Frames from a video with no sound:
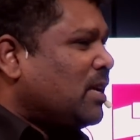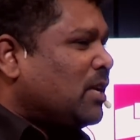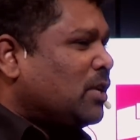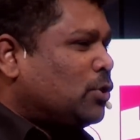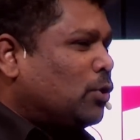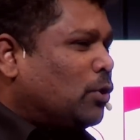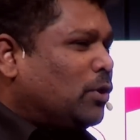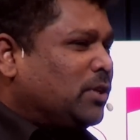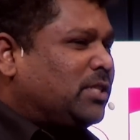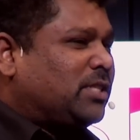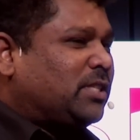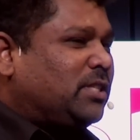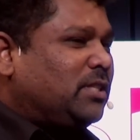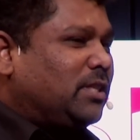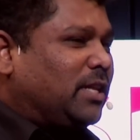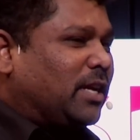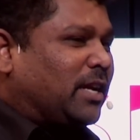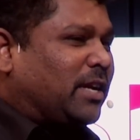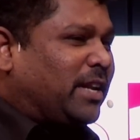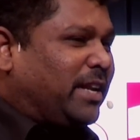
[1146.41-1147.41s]
So it's
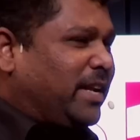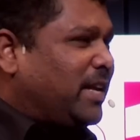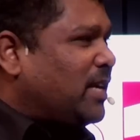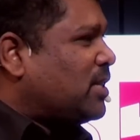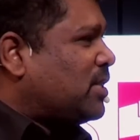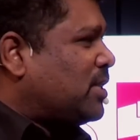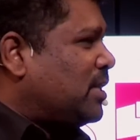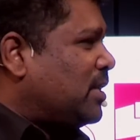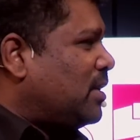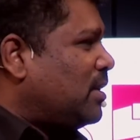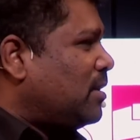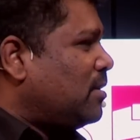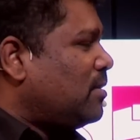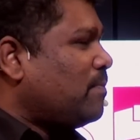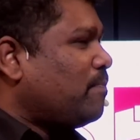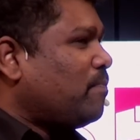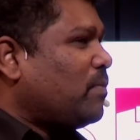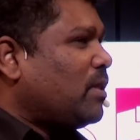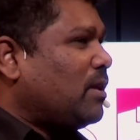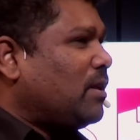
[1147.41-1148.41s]
the creation
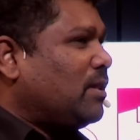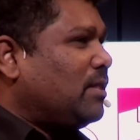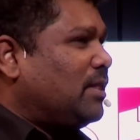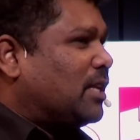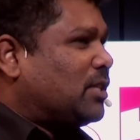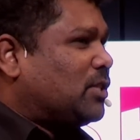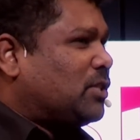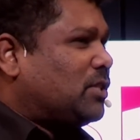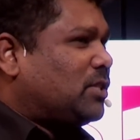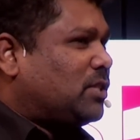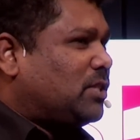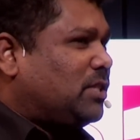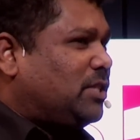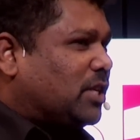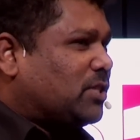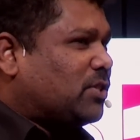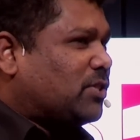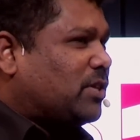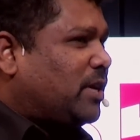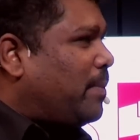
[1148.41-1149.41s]
that's
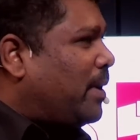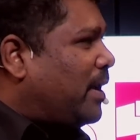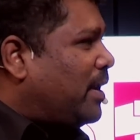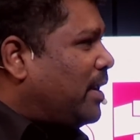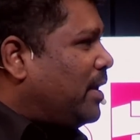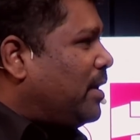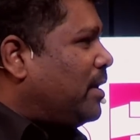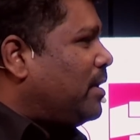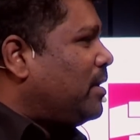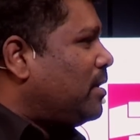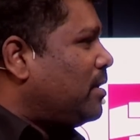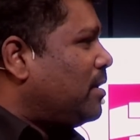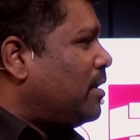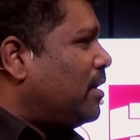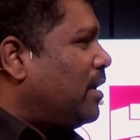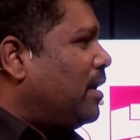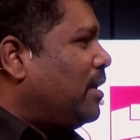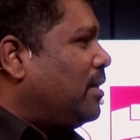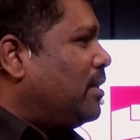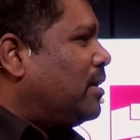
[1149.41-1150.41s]
just remaining
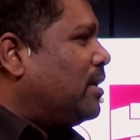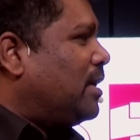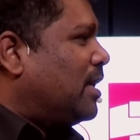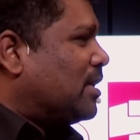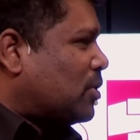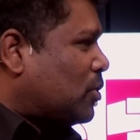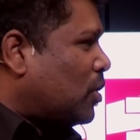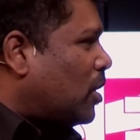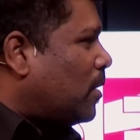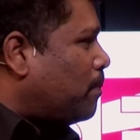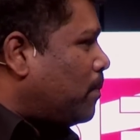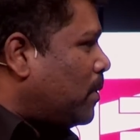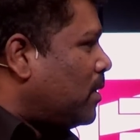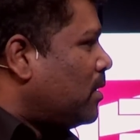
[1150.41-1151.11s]
in the desktop